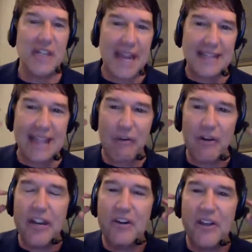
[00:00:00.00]
And then she
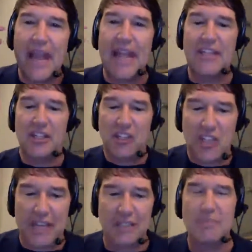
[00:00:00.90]
takes out her hearing aids